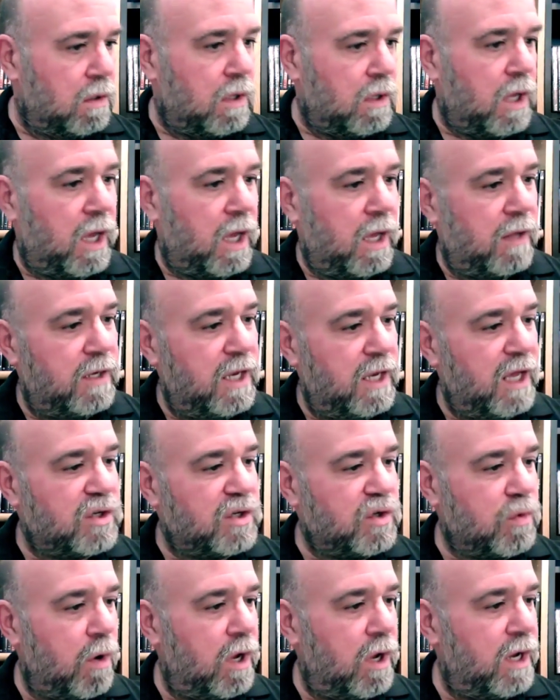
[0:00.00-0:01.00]
The
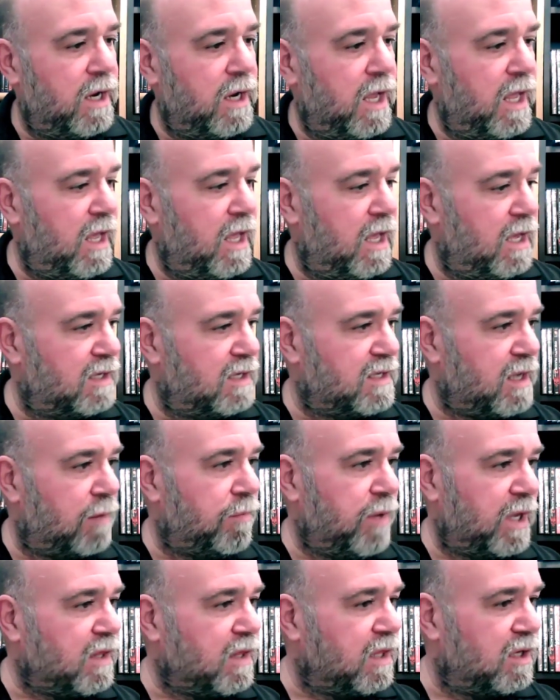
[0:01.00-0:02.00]
next one is I
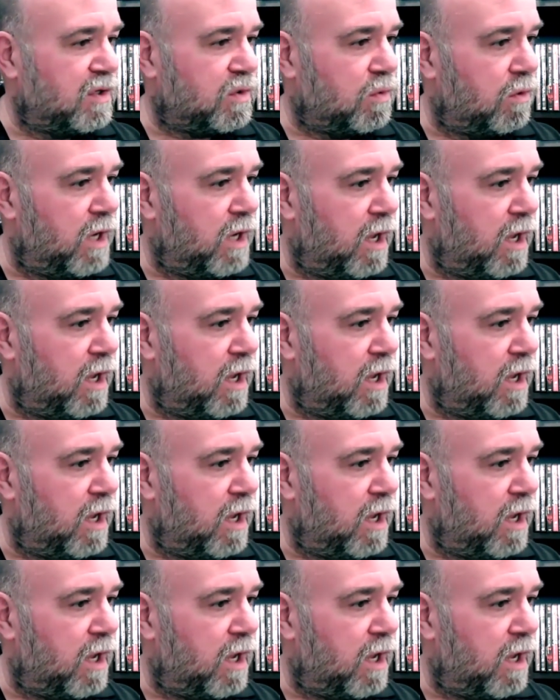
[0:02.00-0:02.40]
picked this one